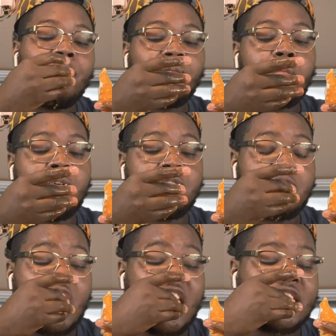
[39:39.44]
But you
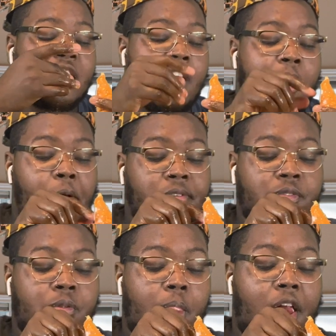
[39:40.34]
know, sometimes
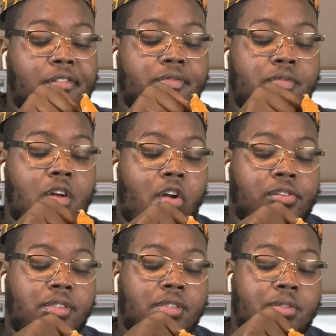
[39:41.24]

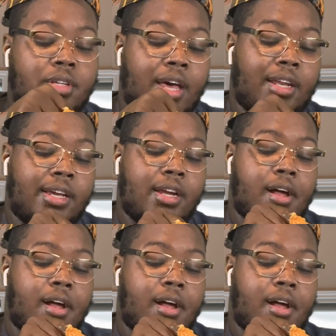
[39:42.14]
you just gotta let